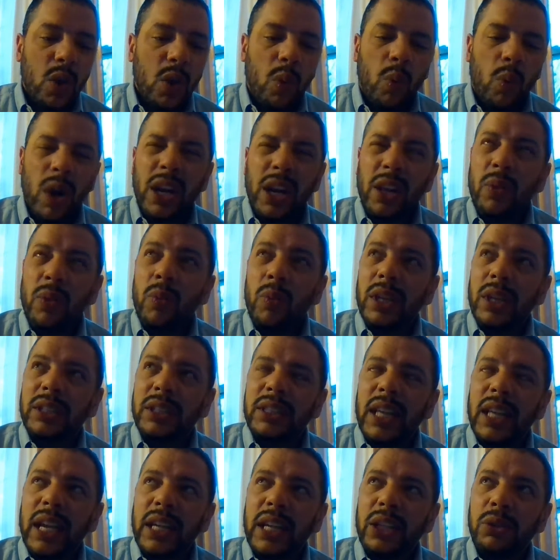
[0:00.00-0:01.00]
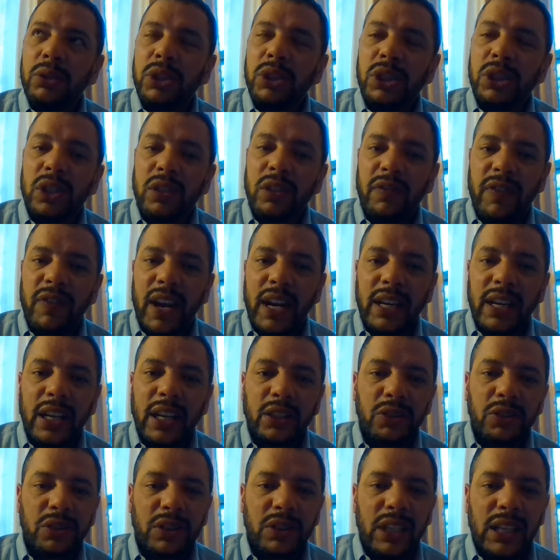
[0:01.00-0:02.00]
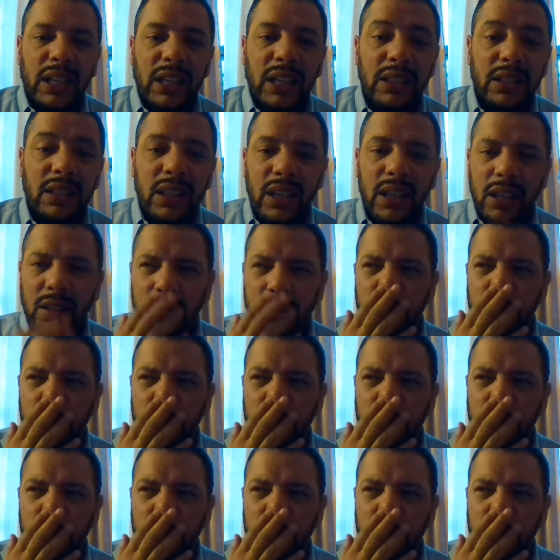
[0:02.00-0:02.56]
One of the ones that you should find interesting, it's